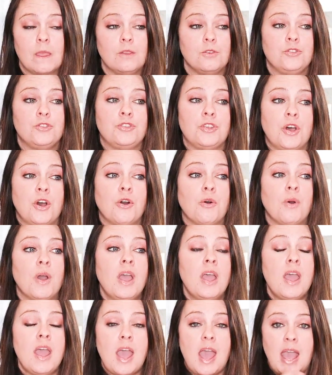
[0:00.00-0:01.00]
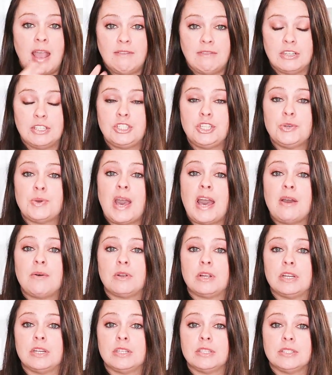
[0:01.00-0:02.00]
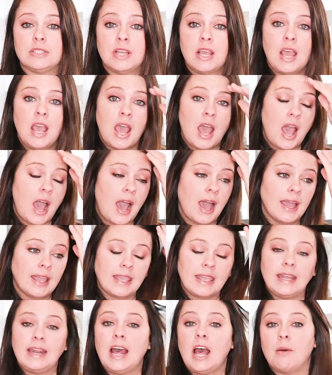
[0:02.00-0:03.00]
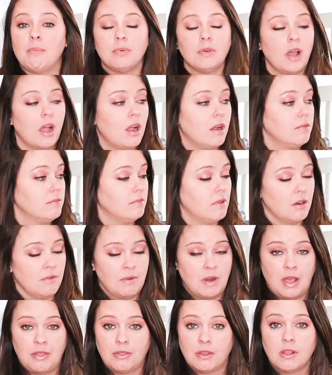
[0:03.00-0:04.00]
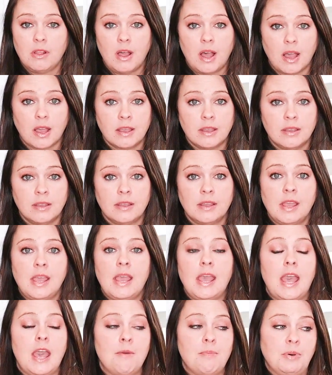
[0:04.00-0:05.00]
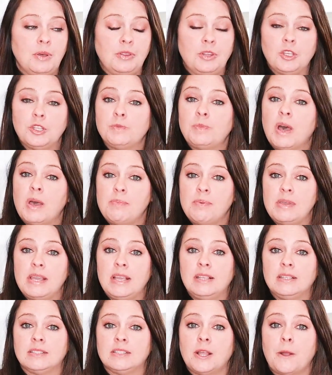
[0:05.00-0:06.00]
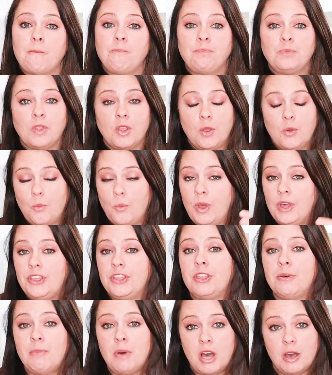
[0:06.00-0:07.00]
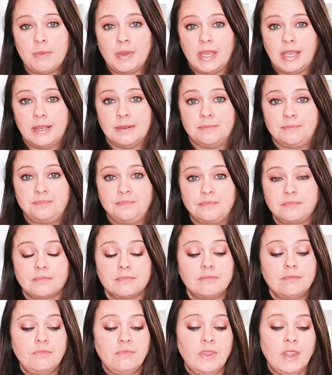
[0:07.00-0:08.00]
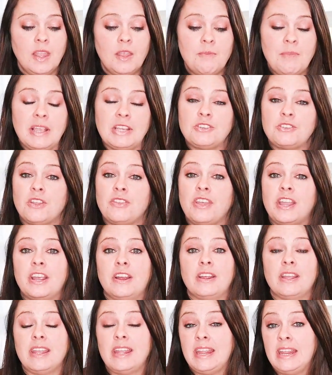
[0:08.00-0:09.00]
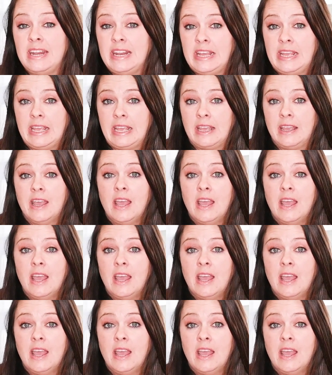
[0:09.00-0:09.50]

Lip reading: So every 2 hours, I get up around the clock and put those puppies with the mommy and make sure that they are eating.